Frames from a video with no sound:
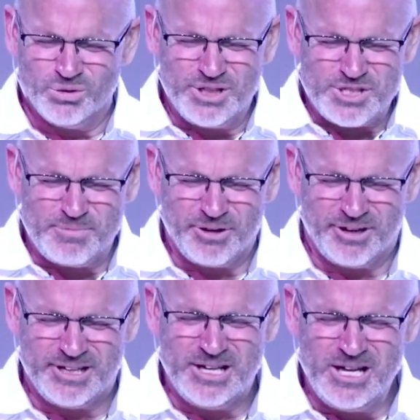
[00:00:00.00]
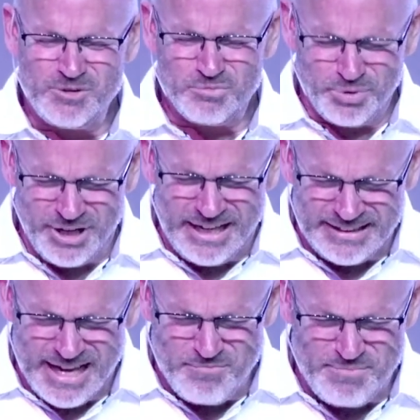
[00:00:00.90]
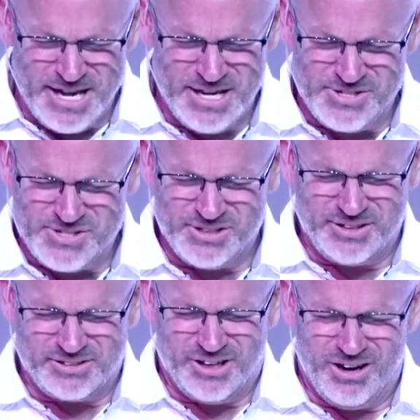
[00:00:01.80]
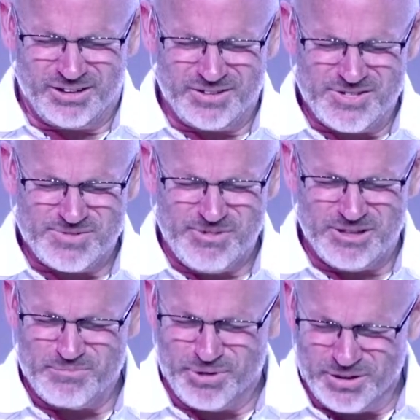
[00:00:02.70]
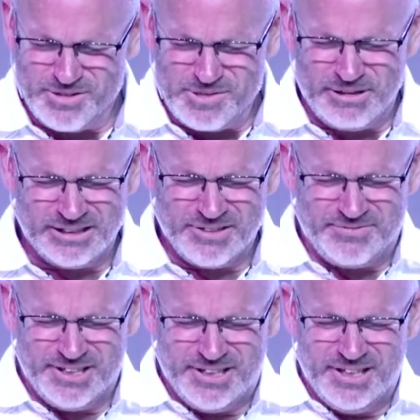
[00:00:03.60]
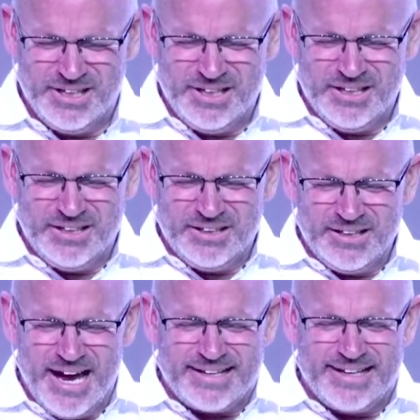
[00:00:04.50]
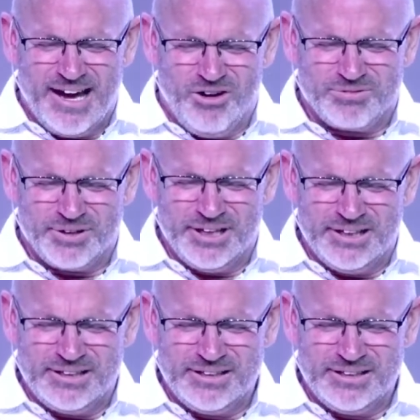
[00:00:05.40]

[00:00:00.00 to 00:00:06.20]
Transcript: Holy Spirit, bring them peace in their hearts. May the burdens be lifted at Calvary.